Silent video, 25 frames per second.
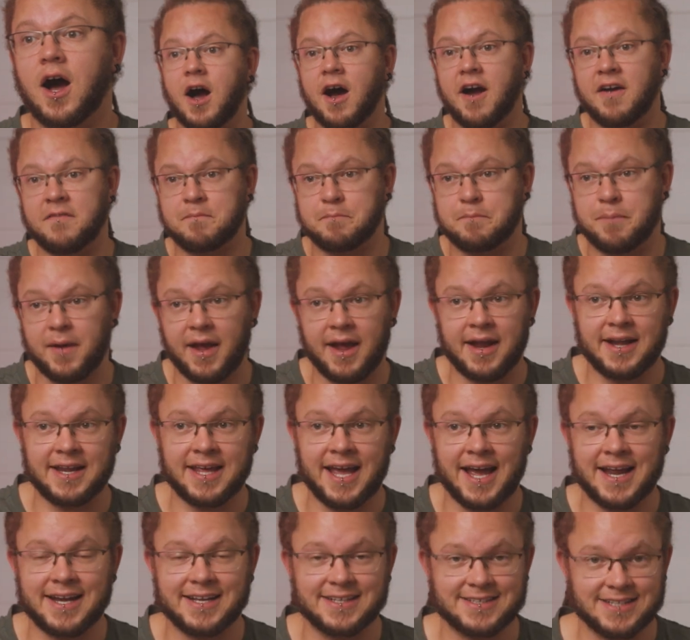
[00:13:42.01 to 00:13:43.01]
I've barely
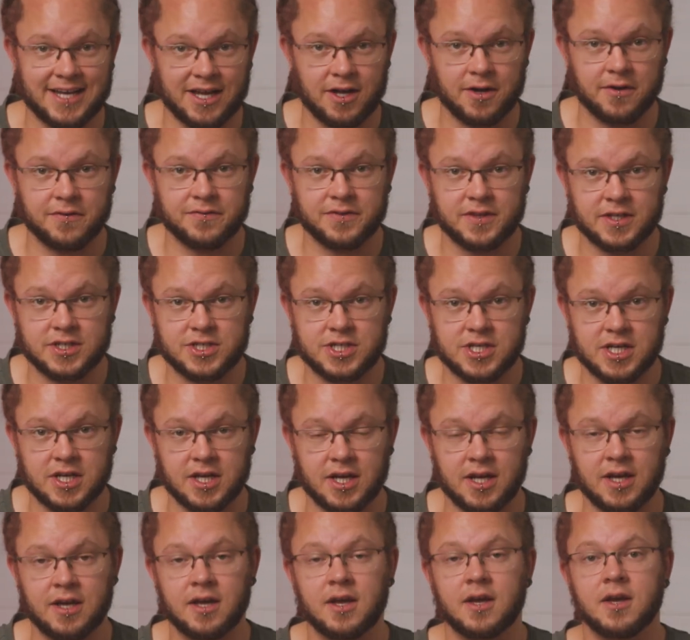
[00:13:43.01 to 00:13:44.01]
had a day off this
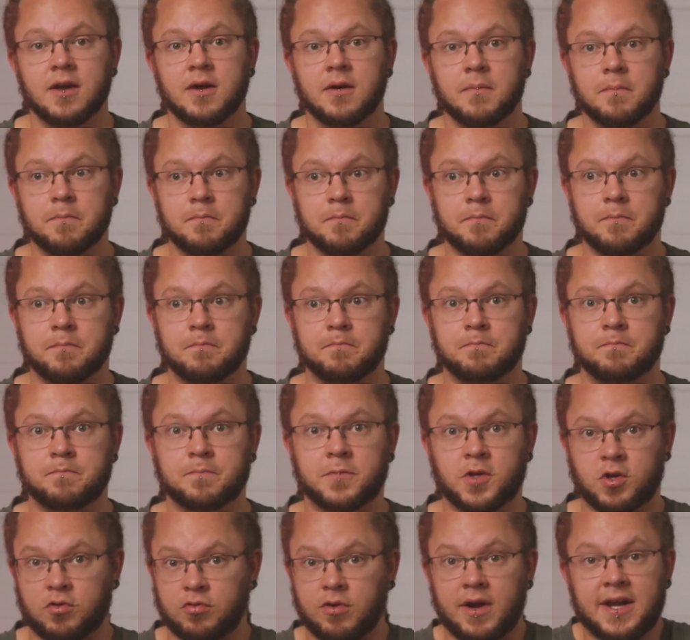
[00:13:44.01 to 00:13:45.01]
year,
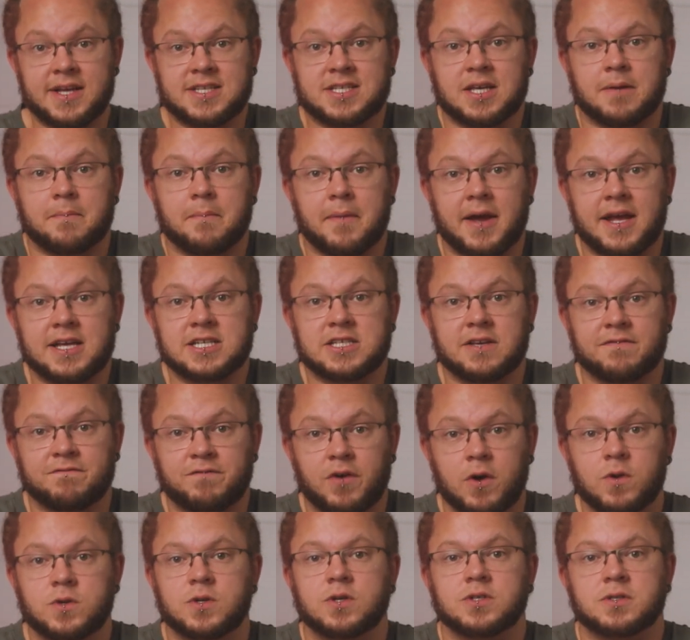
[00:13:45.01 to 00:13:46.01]
creating amazing
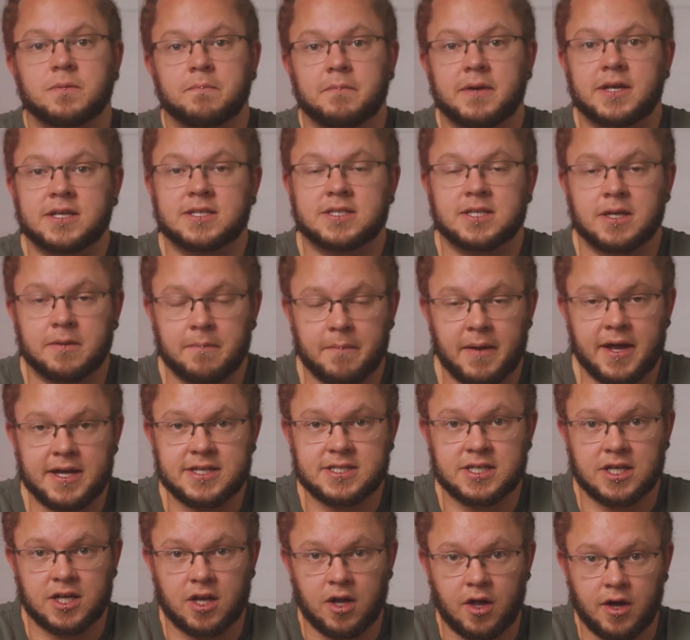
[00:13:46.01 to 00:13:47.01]
photos and meeting
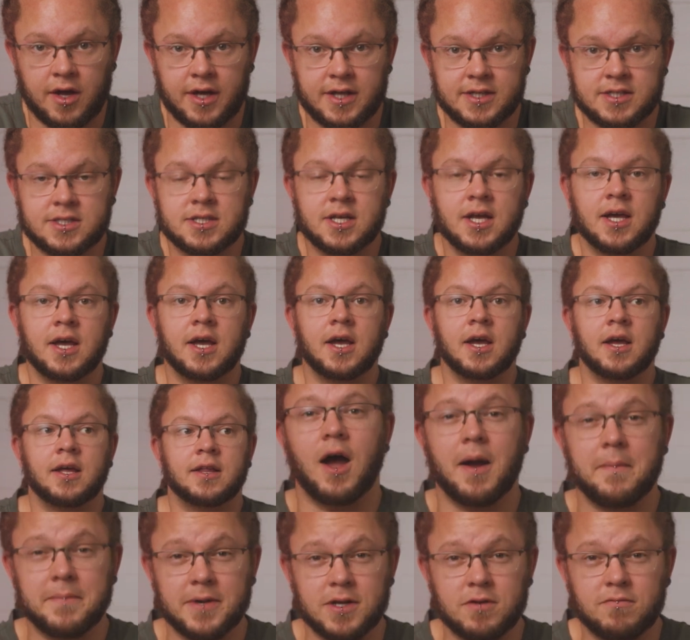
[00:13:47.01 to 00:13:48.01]
amazing clients.
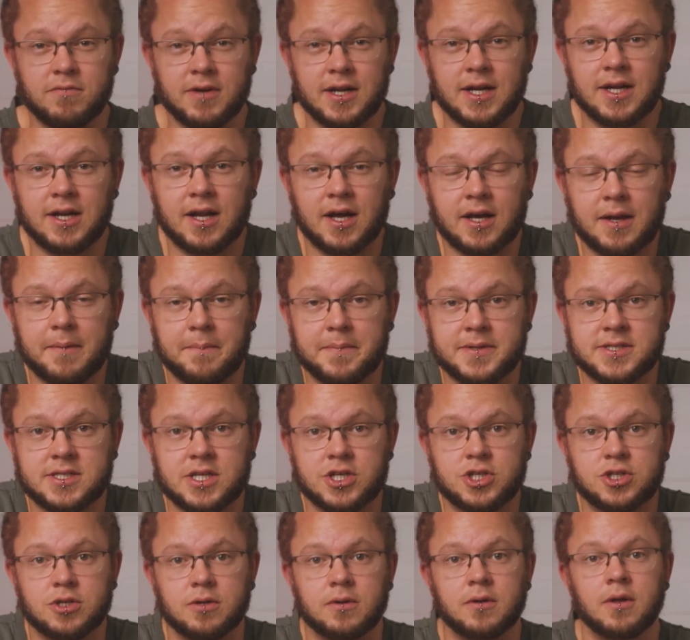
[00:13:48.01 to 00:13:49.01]
I'm in a really lucky
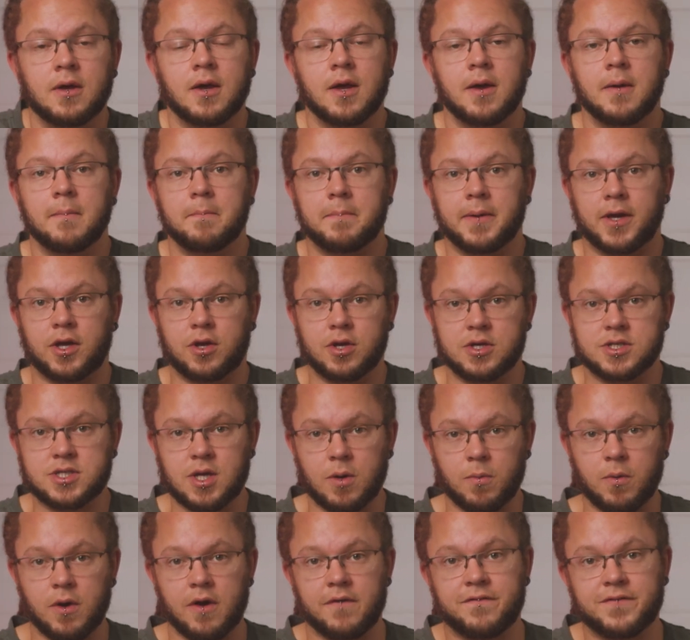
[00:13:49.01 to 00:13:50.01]
position because
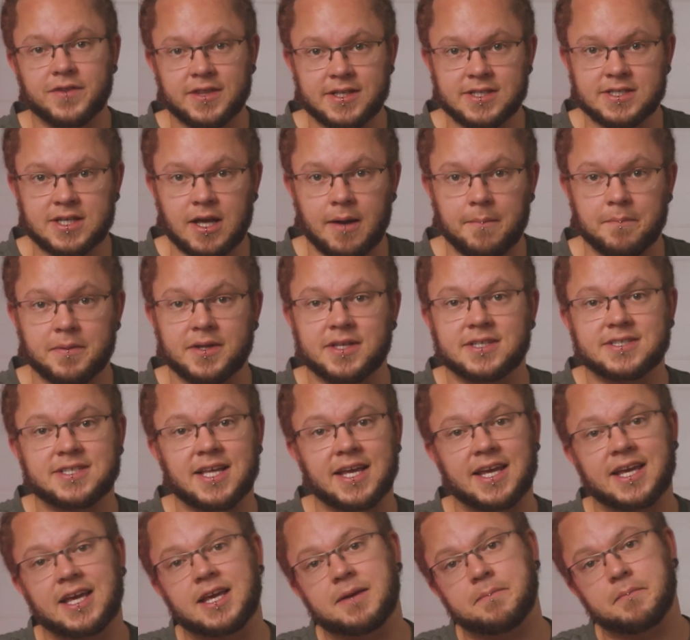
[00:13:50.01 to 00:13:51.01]
I work for these companies.
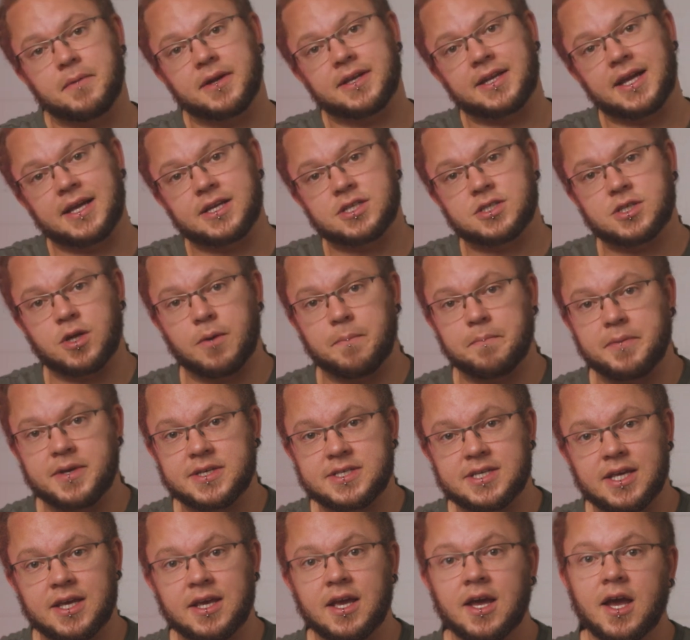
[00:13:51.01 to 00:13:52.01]
They keep my dates so
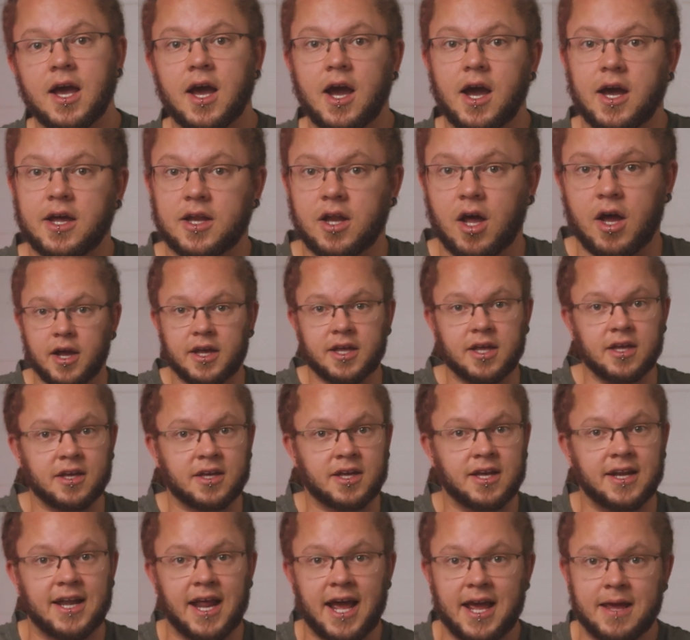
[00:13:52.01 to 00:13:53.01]
busy, and I
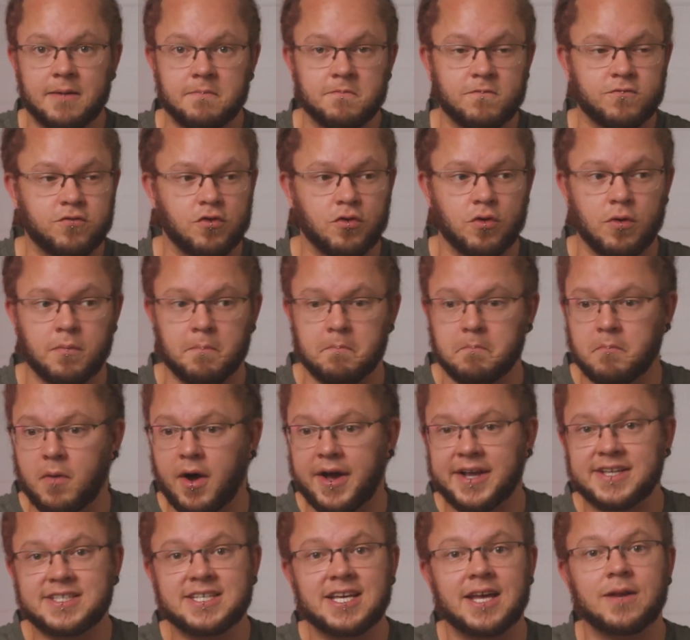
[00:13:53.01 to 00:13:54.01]
can aim for
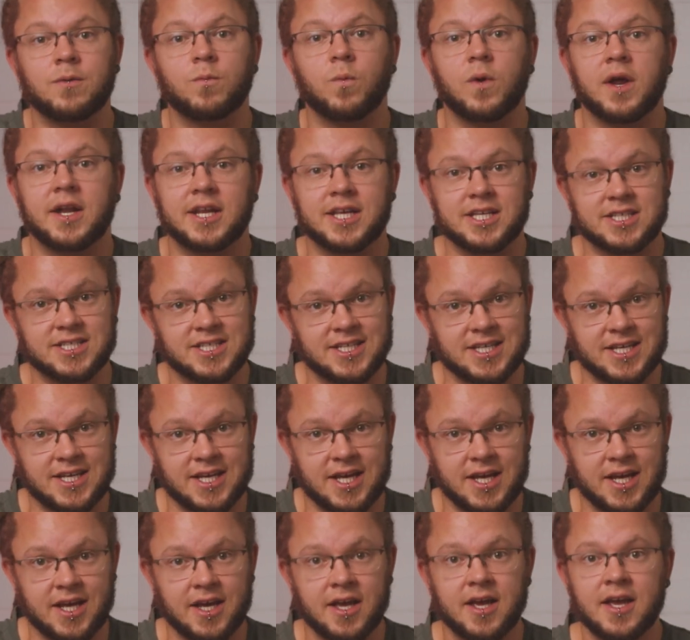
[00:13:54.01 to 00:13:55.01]
my 10 weddings a
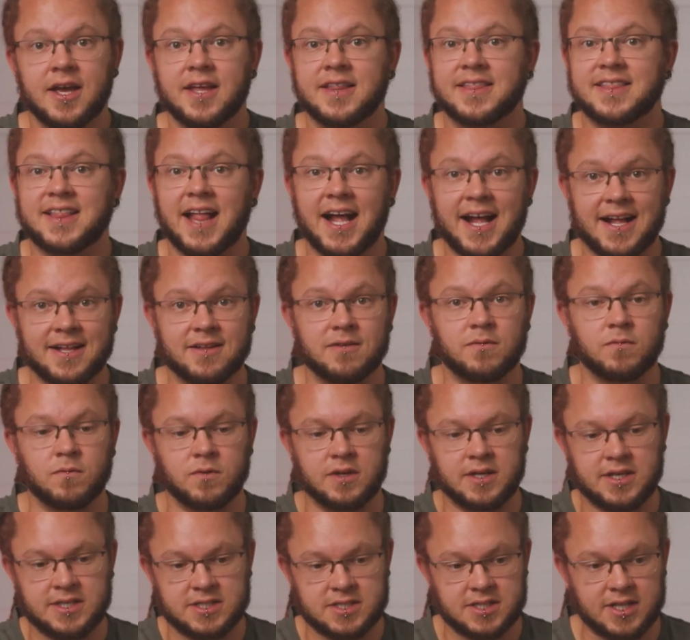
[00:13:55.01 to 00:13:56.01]
year. That
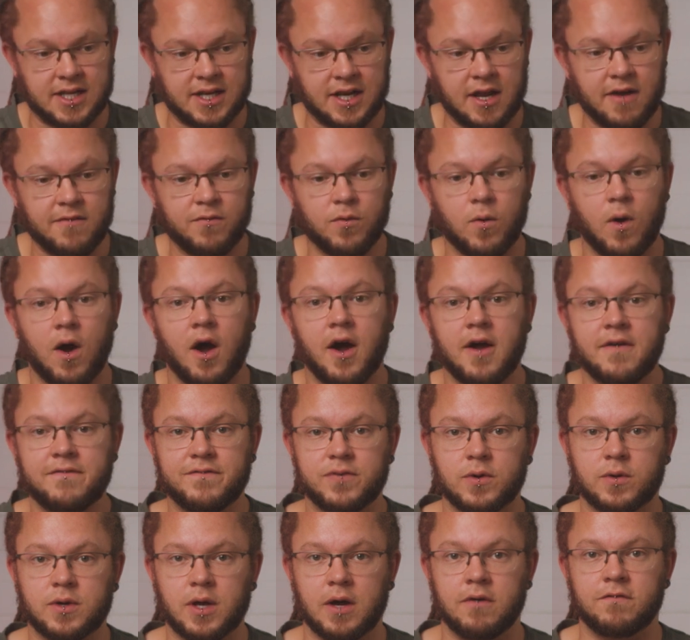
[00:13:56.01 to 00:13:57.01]
is the level I
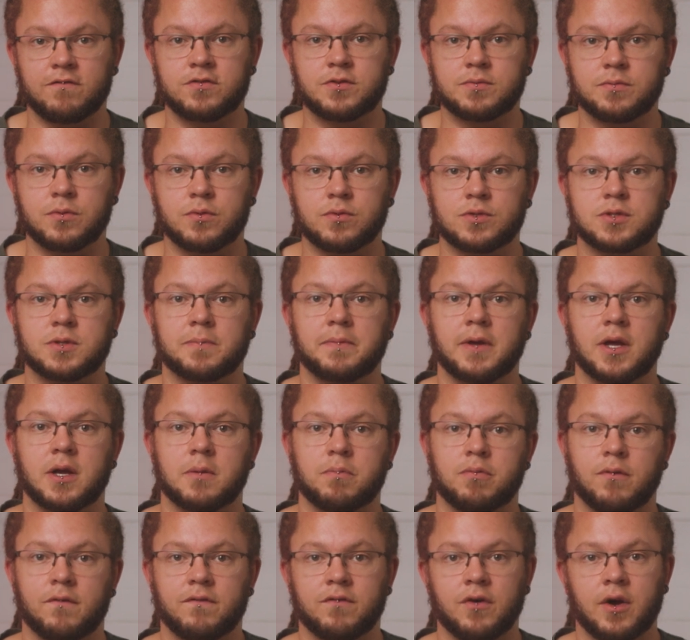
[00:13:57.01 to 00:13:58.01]
feel comfortable to be able
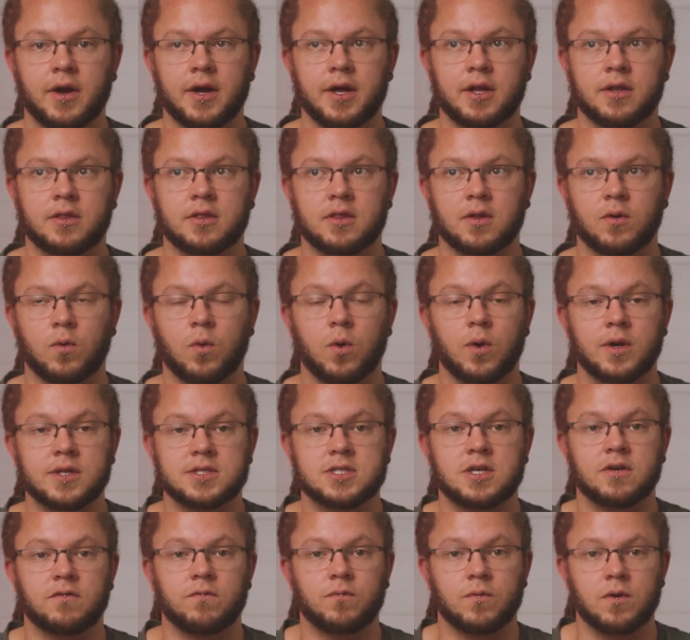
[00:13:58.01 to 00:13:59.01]
to provide the
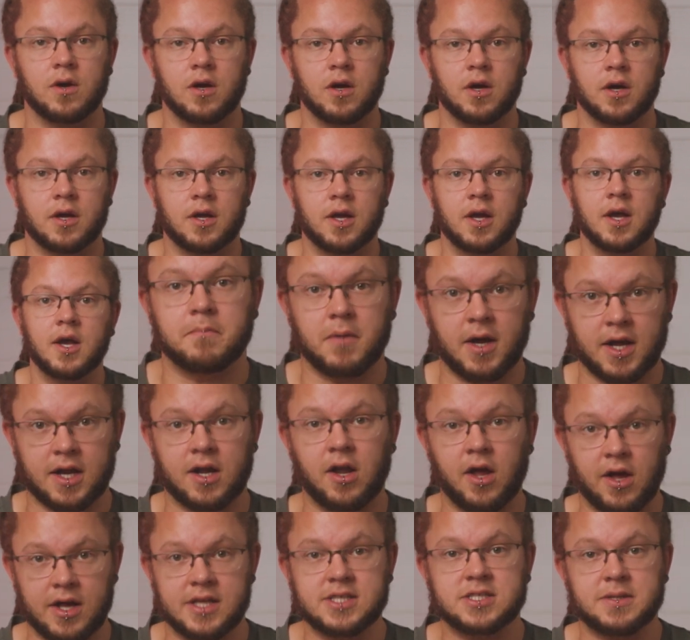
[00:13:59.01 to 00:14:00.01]
quality of work my
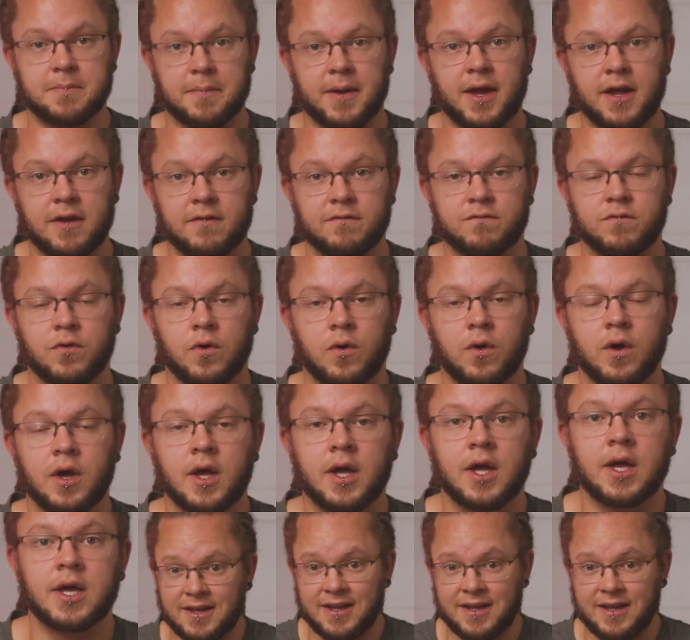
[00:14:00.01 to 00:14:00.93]
clients are paying for.